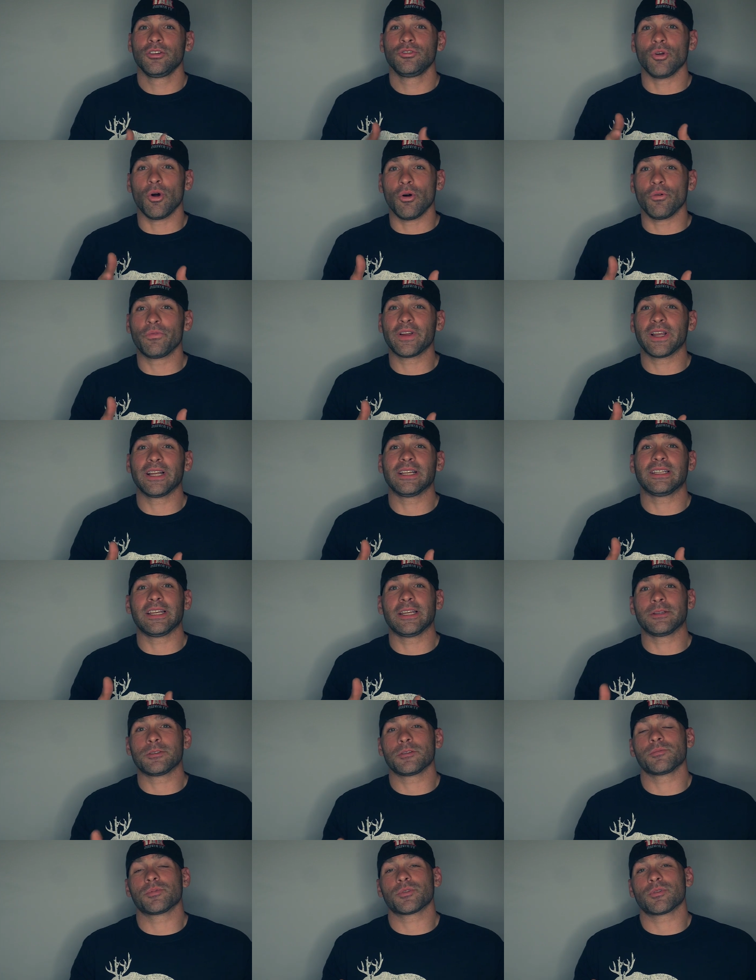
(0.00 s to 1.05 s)
don't forget to
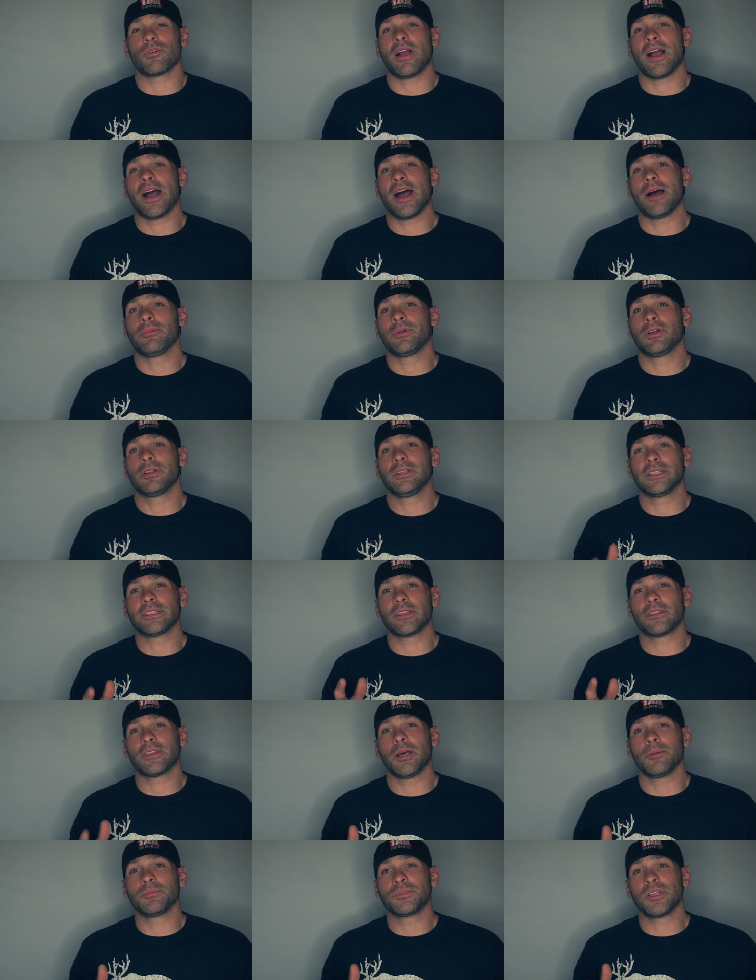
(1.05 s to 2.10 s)
hit subscribe, click
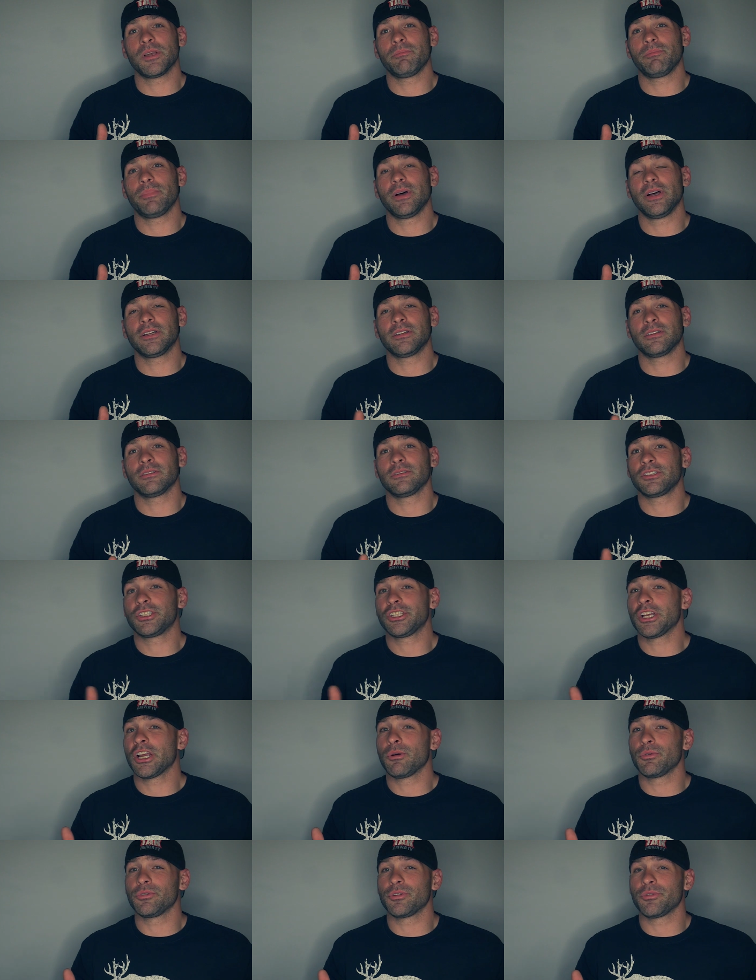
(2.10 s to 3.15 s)
the thumbs up button,
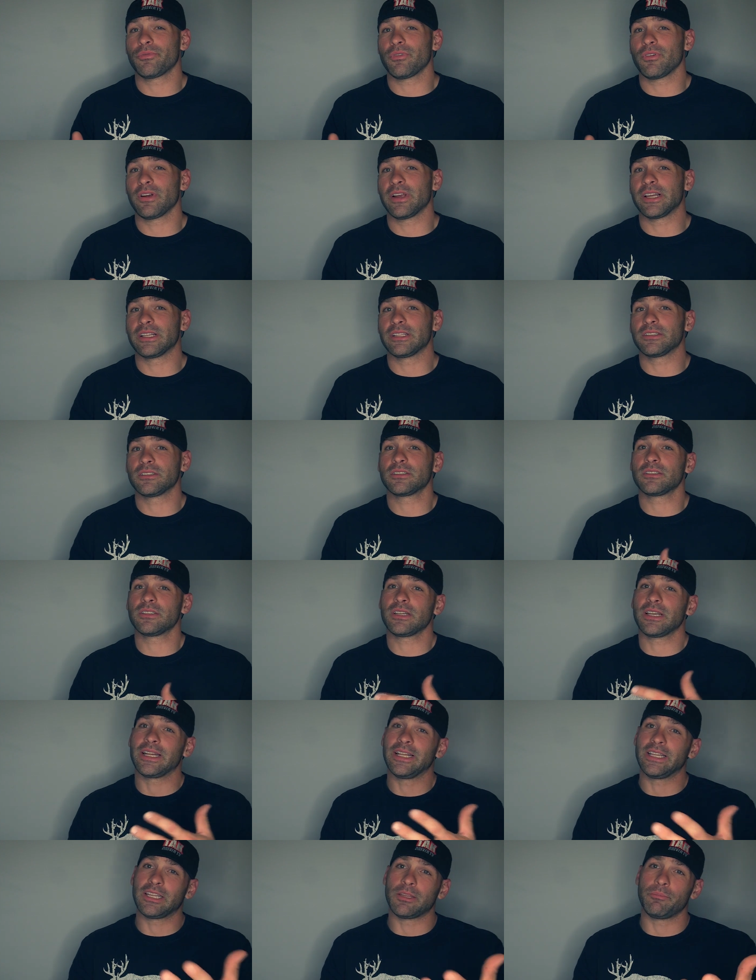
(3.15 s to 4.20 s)
share it with your friends,
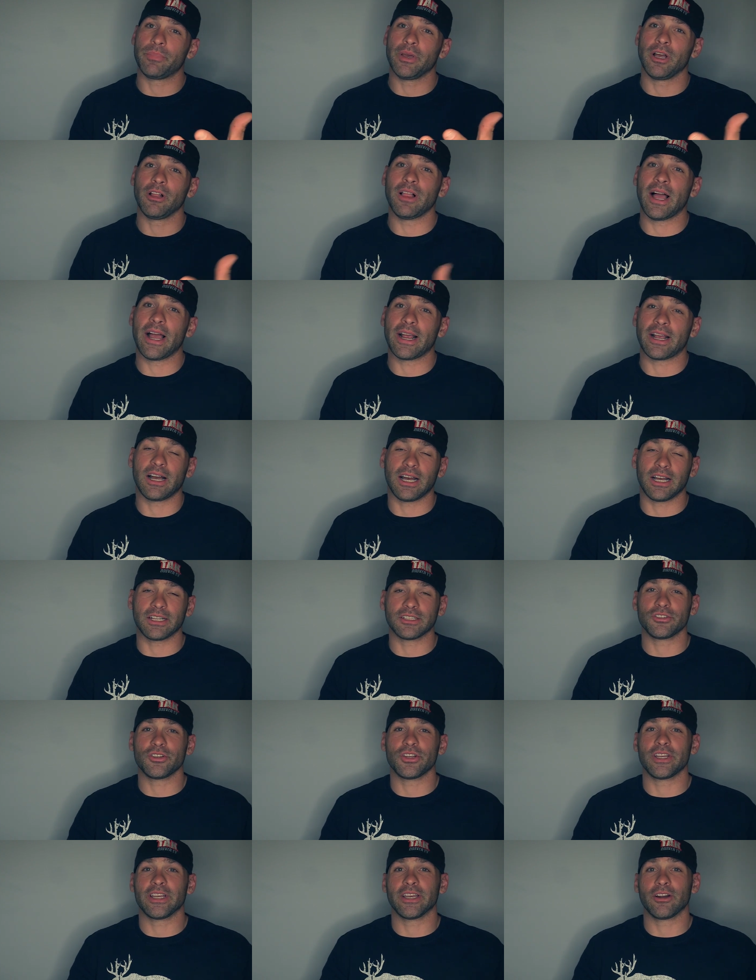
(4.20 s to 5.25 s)
and hit the bell icon
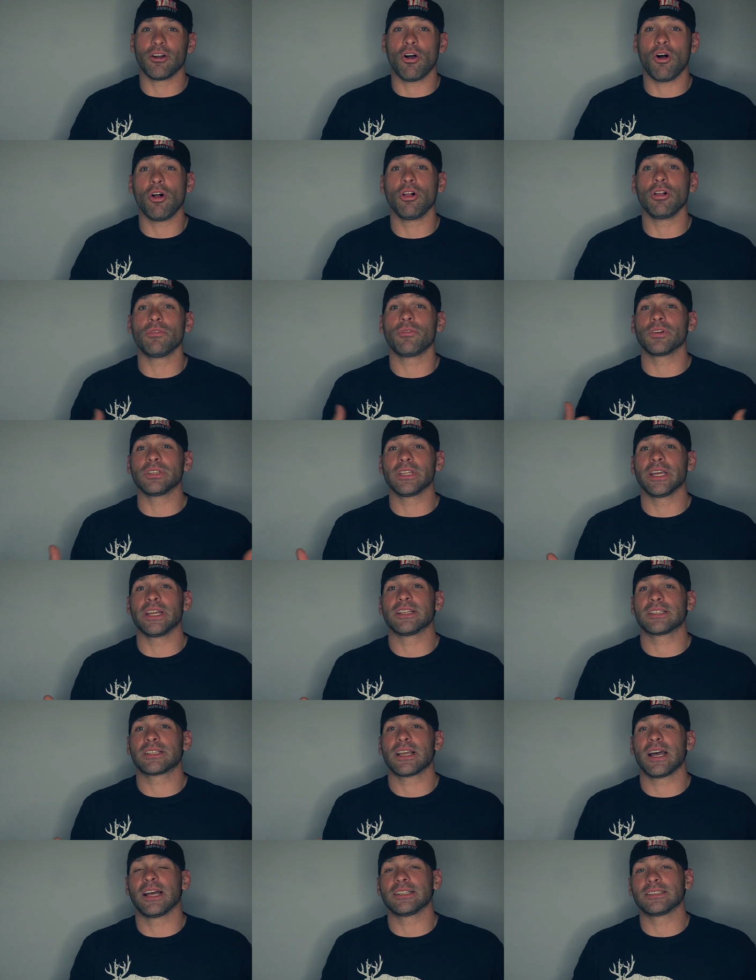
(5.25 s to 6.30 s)
so you can get all of our
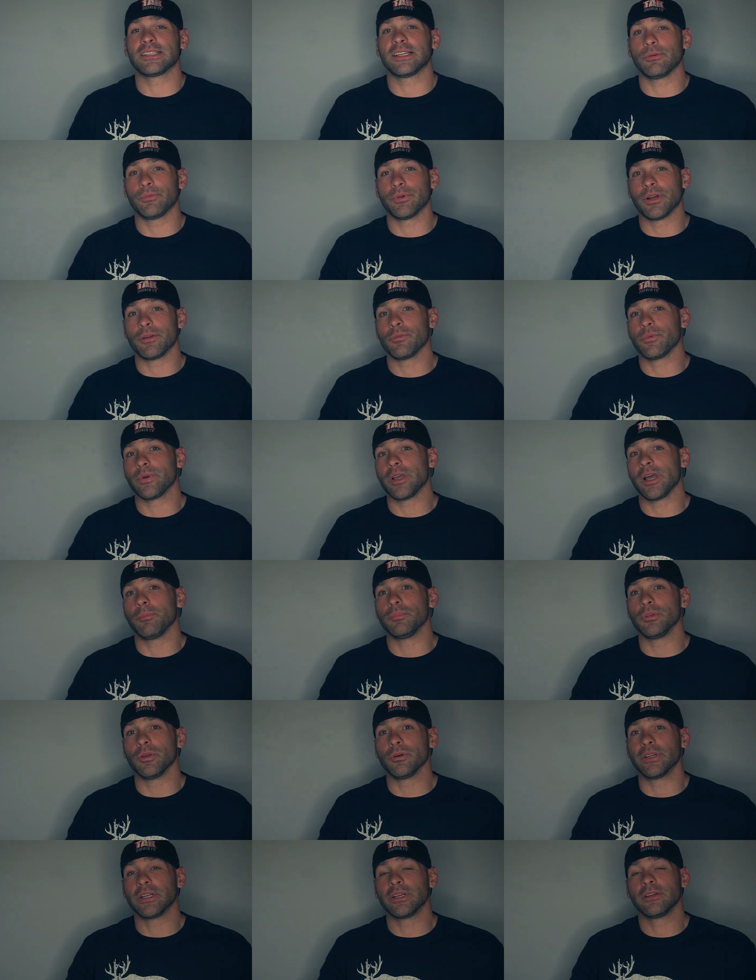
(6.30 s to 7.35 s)
latest content whenever we
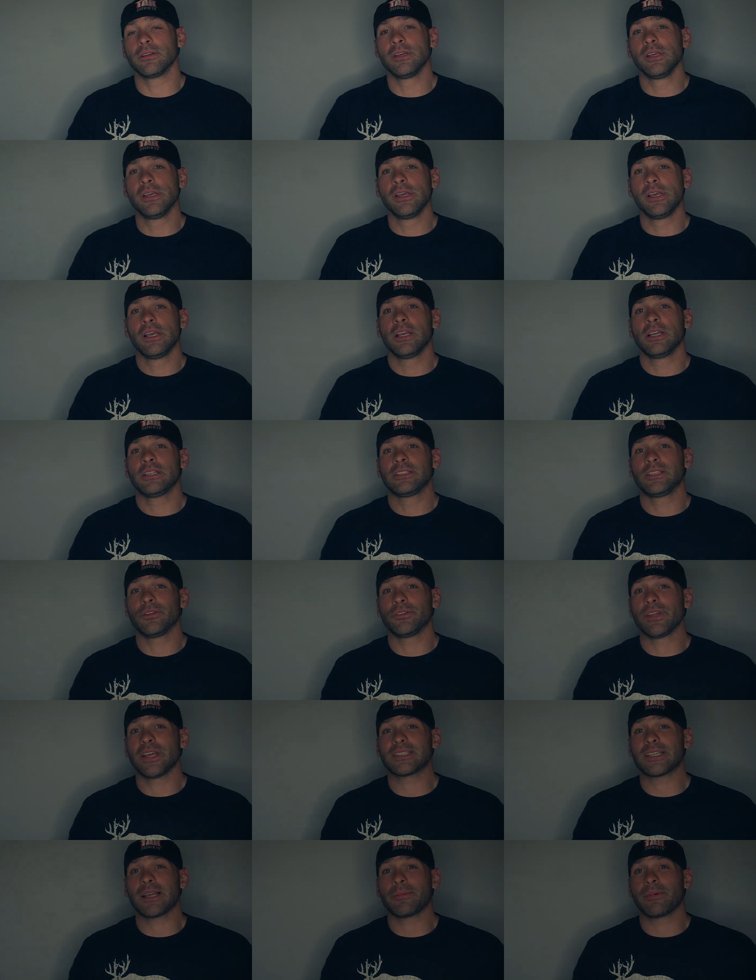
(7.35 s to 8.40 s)
upload it. Till
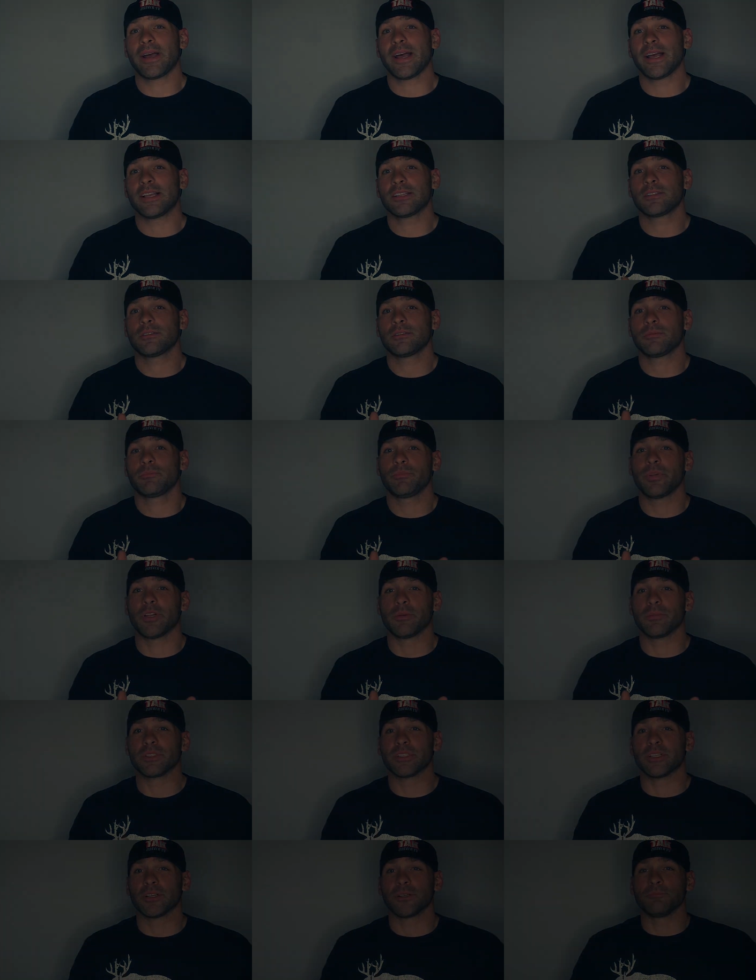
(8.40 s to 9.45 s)
next time, guys, put 'em
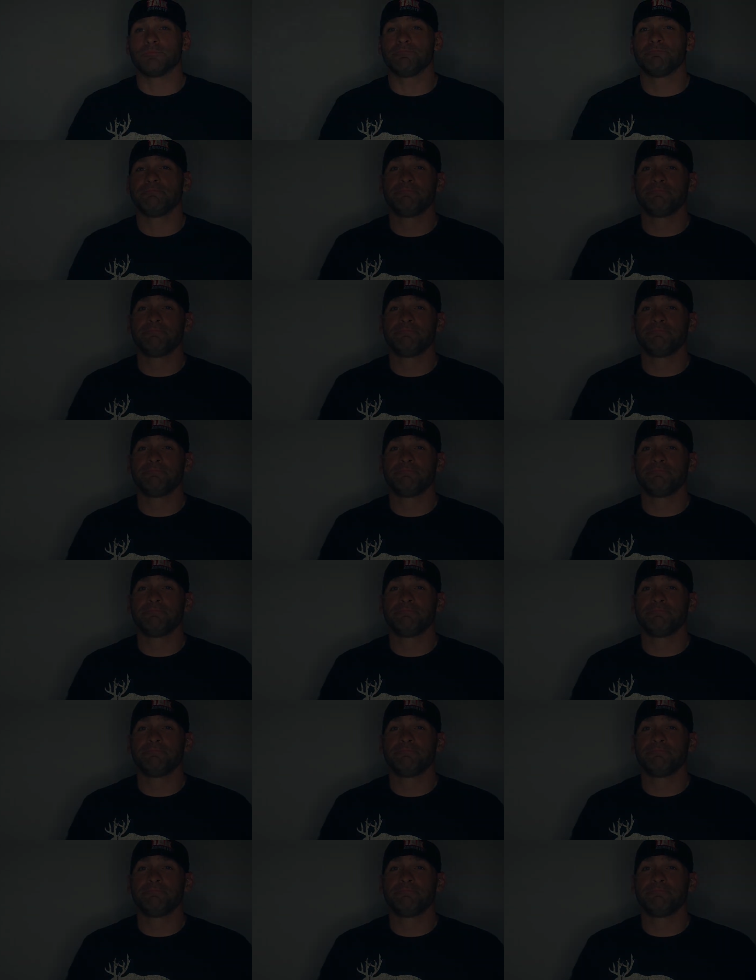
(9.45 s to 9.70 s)
and stick 'em.